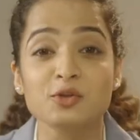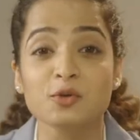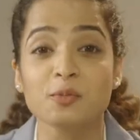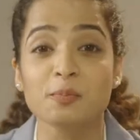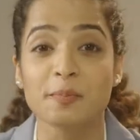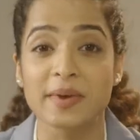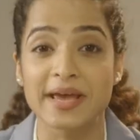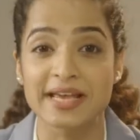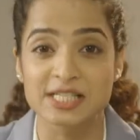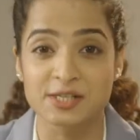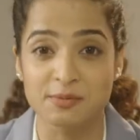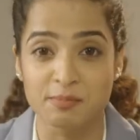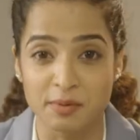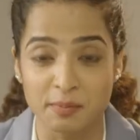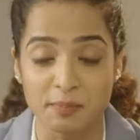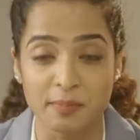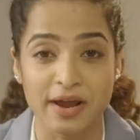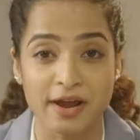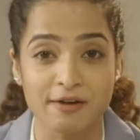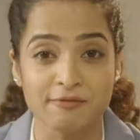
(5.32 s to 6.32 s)
to best
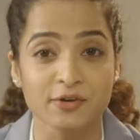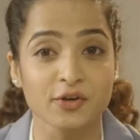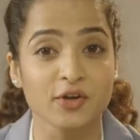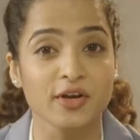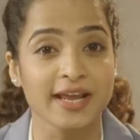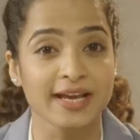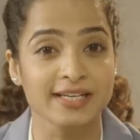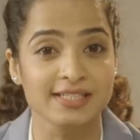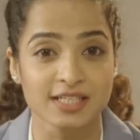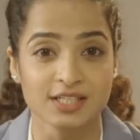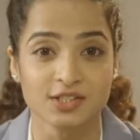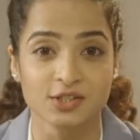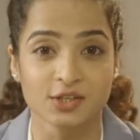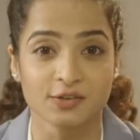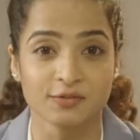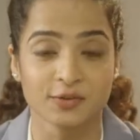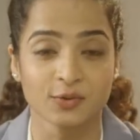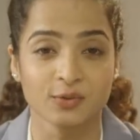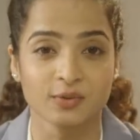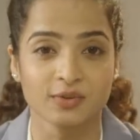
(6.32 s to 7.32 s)
prepare for your next
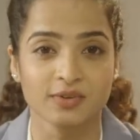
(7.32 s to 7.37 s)
interview.